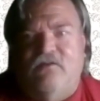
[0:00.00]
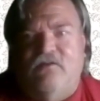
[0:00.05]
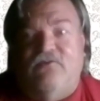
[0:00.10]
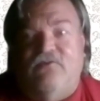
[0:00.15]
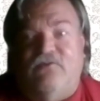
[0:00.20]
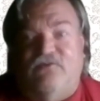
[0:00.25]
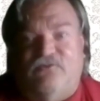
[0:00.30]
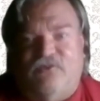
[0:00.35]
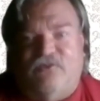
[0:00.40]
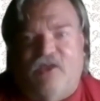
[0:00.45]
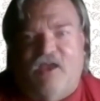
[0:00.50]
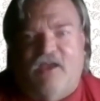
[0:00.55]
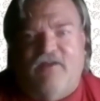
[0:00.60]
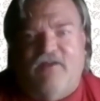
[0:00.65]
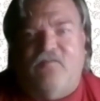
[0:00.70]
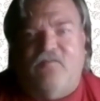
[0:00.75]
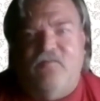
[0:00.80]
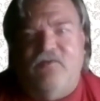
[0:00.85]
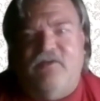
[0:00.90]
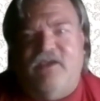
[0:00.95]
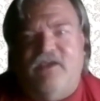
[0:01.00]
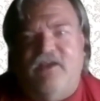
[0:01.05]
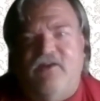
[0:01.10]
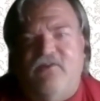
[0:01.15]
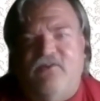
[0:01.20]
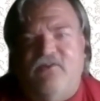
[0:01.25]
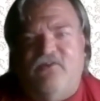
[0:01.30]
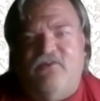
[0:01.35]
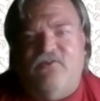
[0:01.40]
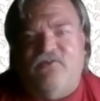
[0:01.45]
the design, communicated
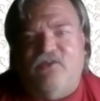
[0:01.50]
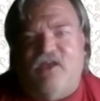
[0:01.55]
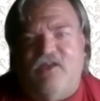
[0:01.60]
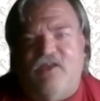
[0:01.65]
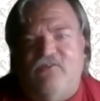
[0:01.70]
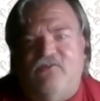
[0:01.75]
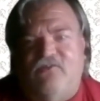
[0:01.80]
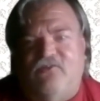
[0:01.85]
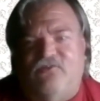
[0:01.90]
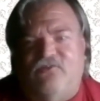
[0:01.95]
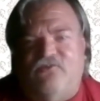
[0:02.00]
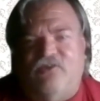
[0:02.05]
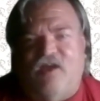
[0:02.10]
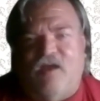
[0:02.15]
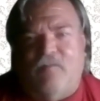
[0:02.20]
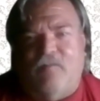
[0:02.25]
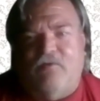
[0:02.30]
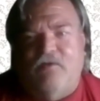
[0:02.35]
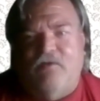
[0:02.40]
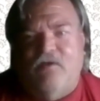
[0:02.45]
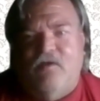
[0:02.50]
the design to the shop,